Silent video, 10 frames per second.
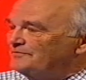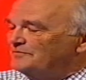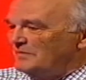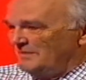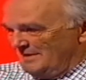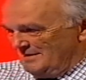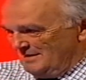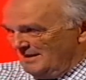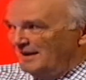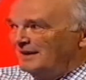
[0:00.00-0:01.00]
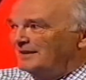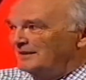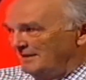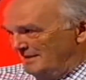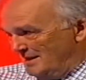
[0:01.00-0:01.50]
a joy having you here.
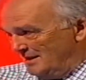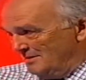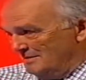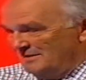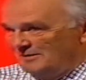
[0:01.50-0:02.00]
Bill Carter.